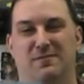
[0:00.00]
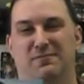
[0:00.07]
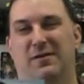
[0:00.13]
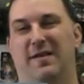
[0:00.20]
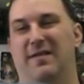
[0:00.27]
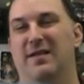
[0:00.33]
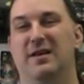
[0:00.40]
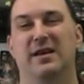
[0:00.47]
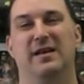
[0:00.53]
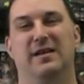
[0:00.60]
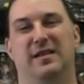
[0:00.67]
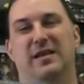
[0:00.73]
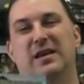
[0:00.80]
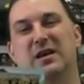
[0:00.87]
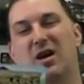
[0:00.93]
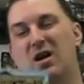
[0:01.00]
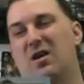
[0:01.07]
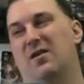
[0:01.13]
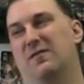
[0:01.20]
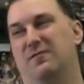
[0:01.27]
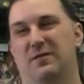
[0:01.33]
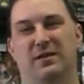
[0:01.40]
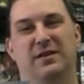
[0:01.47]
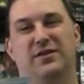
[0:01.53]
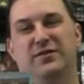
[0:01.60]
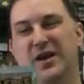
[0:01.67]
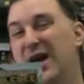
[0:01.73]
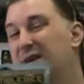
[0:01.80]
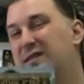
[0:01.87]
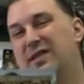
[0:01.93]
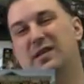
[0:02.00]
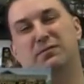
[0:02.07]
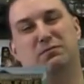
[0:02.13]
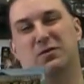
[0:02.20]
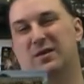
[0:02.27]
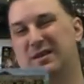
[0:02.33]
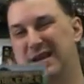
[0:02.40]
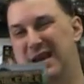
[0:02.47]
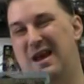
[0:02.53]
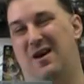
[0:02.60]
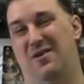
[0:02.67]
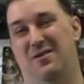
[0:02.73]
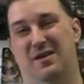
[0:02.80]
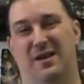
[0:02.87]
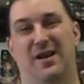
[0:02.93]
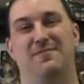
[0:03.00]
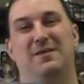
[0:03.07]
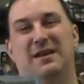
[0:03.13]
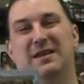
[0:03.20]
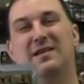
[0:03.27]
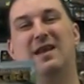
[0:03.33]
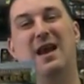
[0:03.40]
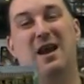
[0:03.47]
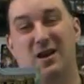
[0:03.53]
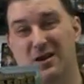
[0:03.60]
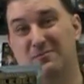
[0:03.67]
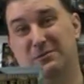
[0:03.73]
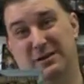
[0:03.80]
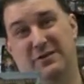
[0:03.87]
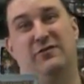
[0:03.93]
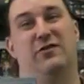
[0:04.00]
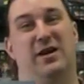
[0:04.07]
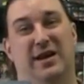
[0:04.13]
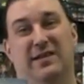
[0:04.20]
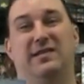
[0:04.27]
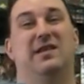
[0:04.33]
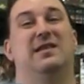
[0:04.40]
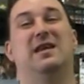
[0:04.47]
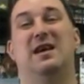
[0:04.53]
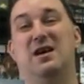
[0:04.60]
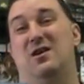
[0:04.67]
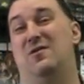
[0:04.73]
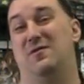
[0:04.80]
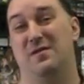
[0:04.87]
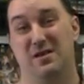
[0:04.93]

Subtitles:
but the art really drags this book down, and I mean terribly drags it down.